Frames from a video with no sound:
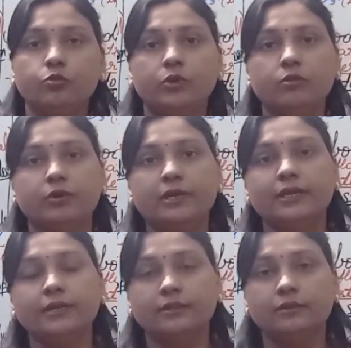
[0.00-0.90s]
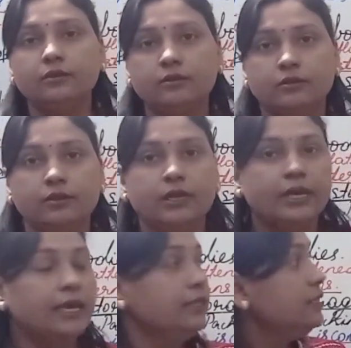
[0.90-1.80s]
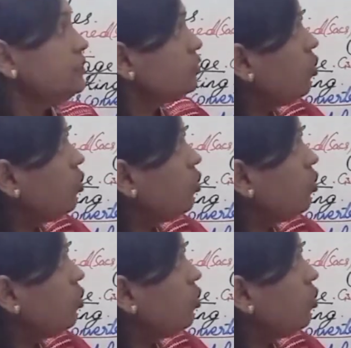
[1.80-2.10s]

over one another, and this